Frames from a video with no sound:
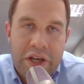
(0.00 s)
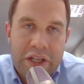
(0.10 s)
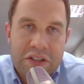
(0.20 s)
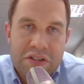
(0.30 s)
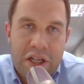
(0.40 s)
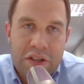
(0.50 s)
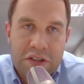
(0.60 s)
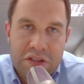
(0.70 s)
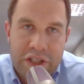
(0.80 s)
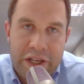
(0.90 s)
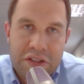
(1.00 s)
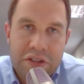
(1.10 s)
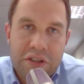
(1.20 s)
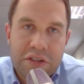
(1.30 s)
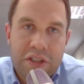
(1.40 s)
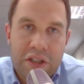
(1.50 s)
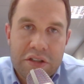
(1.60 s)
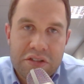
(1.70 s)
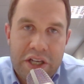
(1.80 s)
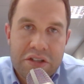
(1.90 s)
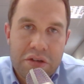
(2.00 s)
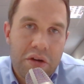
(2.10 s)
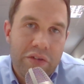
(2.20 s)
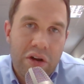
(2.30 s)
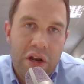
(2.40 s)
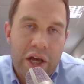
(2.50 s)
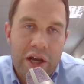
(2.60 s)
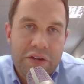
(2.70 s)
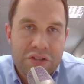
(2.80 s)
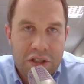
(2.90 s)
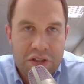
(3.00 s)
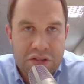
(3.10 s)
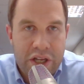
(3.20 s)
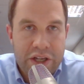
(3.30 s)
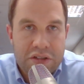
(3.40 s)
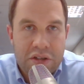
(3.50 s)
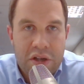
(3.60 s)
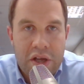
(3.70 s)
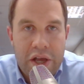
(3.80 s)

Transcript: It is that the state is at the center of our lives, that the state